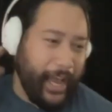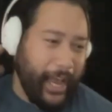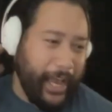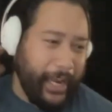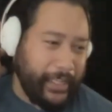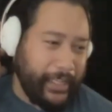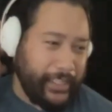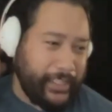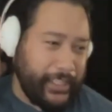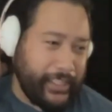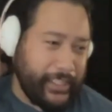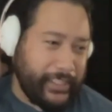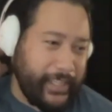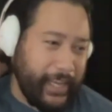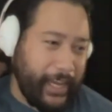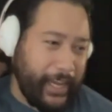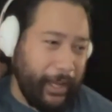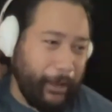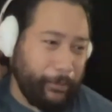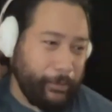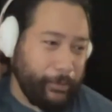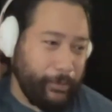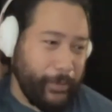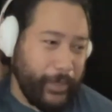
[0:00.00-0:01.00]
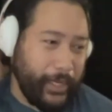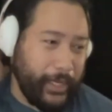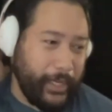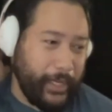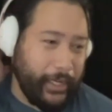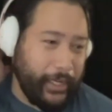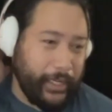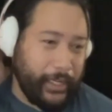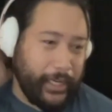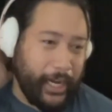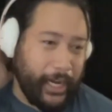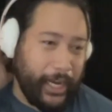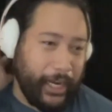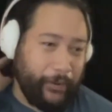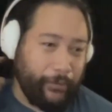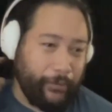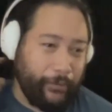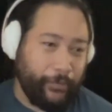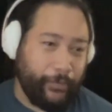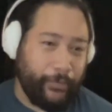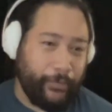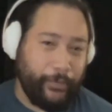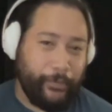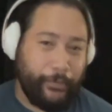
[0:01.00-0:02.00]
and it just helped me kind
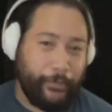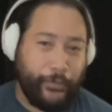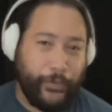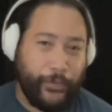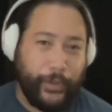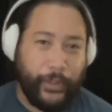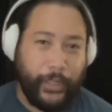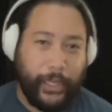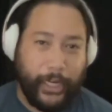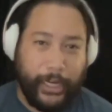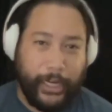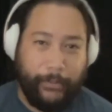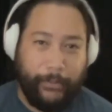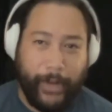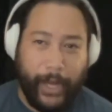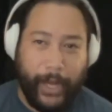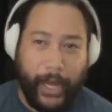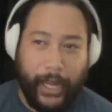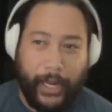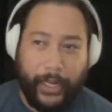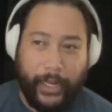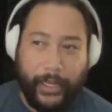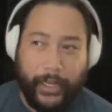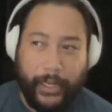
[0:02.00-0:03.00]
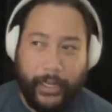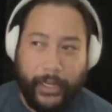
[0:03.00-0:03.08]
of feel like i'm not